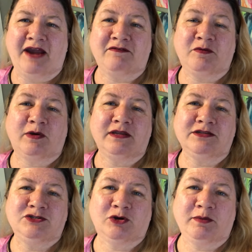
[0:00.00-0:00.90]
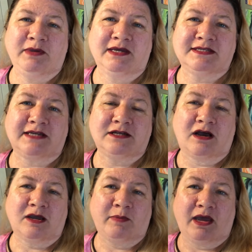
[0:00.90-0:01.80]
everyone, join me as I
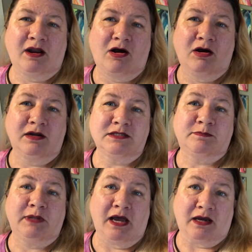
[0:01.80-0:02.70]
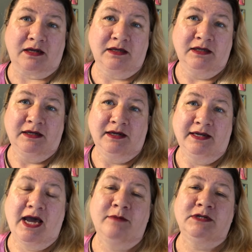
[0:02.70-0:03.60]
talk about artist block.
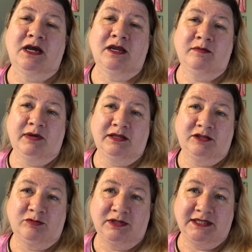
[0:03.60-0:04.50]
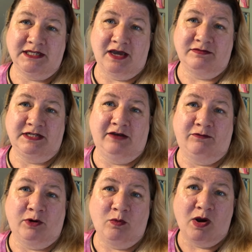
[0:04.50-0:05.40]
Now I'm talking about the really tough
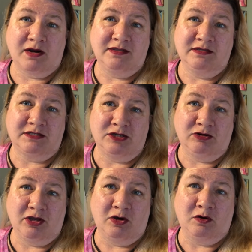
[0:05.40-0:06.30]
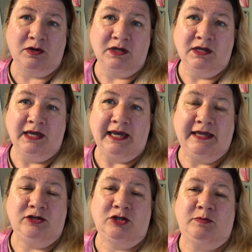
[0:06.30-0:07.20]
stuff where you walk into the studio
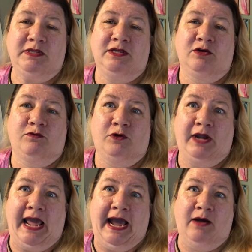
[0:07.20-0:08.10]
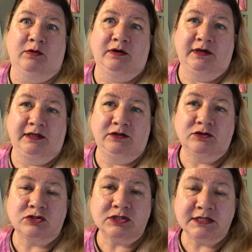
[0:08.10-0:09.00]
and you could be there for an hour and
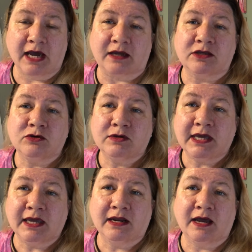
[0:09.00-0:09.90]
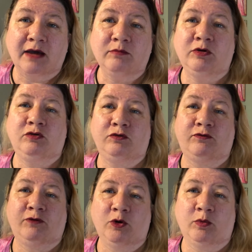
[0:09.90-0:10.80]
you're stuck. You cannot move
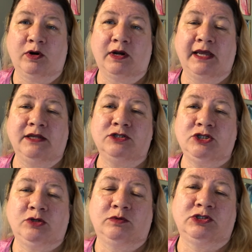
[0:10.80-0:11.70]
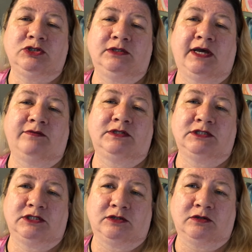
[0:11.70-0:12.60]
forward and do what you love to
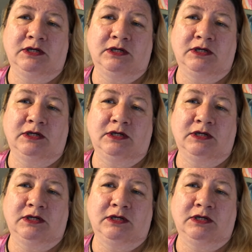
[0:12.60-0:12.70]
do,